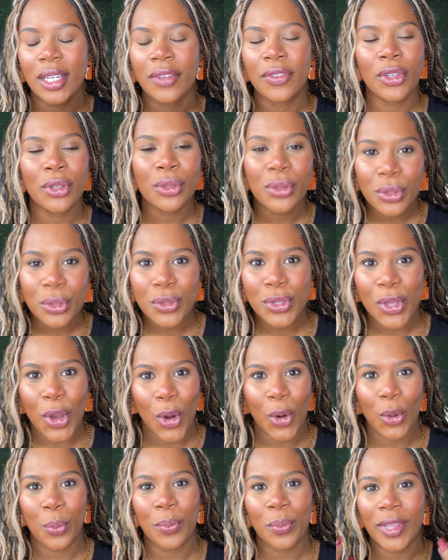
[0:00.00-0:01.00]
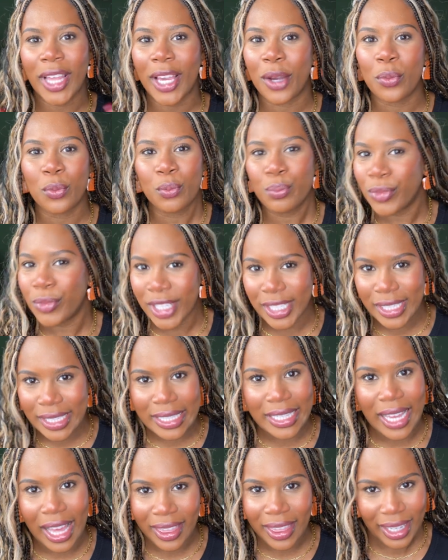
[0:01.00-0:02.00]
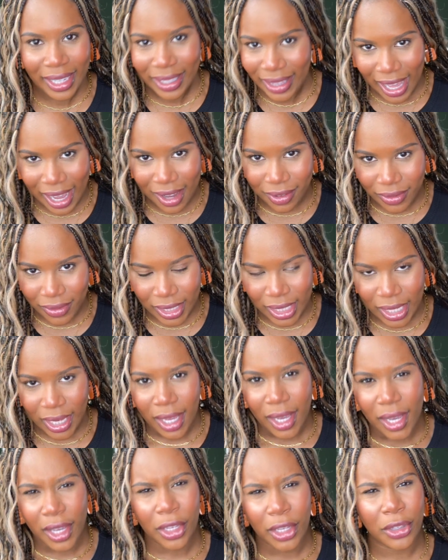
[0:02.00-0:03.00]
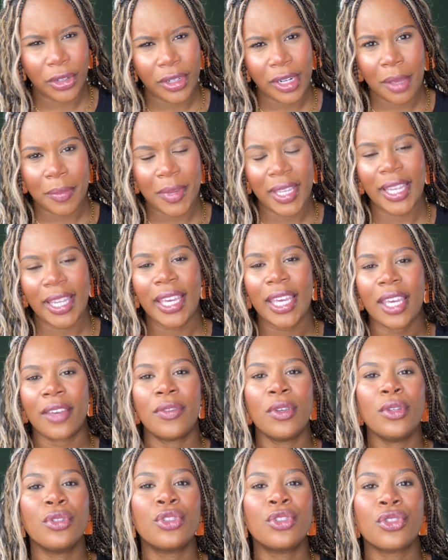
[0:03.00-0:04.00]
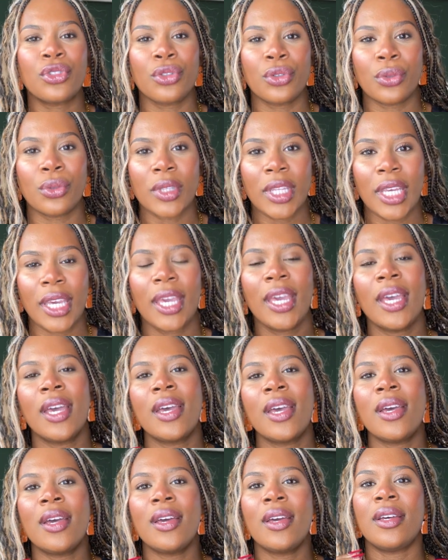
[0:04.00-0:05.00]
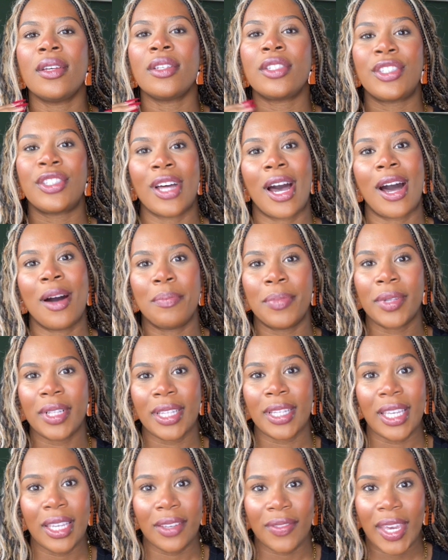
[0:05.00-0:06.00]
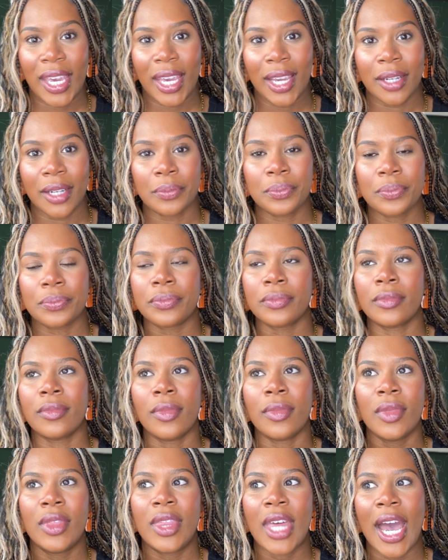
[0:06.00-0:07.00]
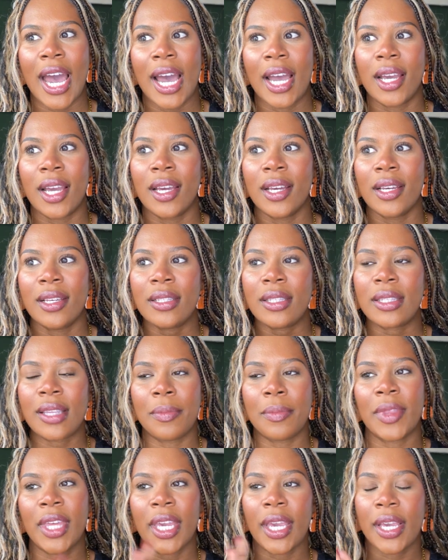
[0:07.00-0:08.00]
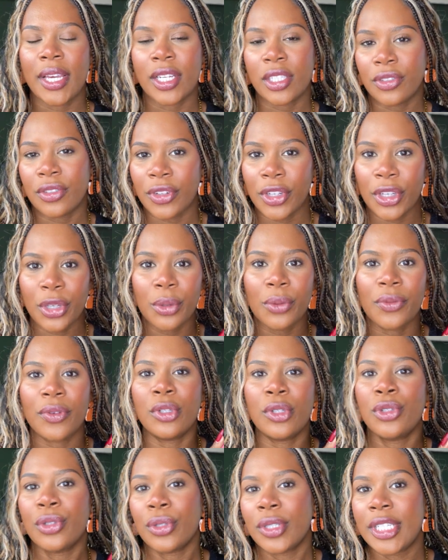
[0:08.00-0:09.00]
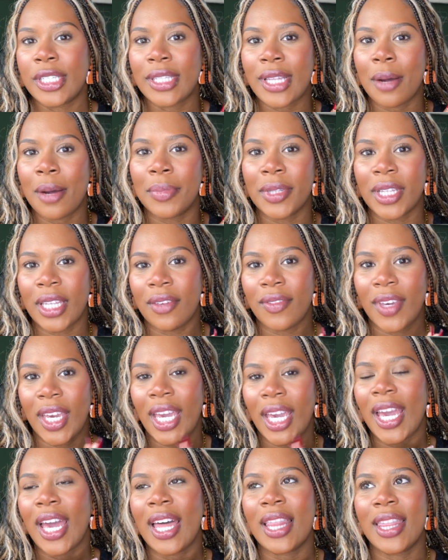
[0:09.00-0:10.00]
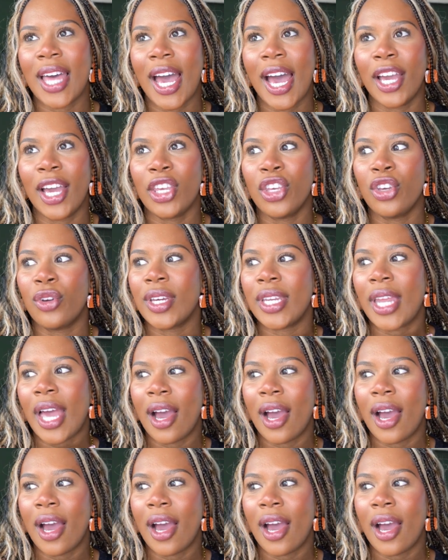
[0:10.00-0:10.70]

lose hope, like there's nothing left. You know what I mean? Like if you truly stop believing that something is for you, if you truly stop believing that you can